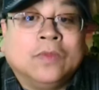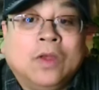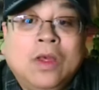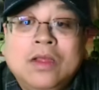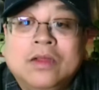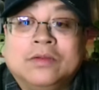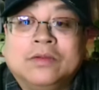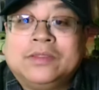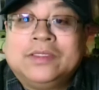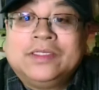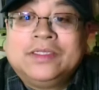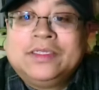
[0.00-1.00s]
oh. line
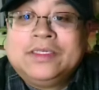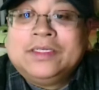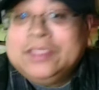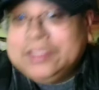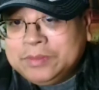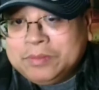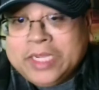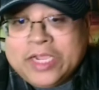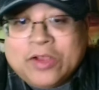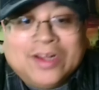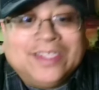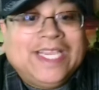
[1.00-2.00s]
of all time.
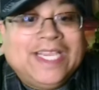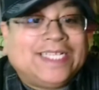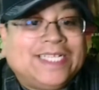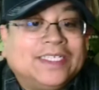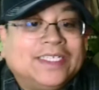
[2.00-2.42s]
Mike on date.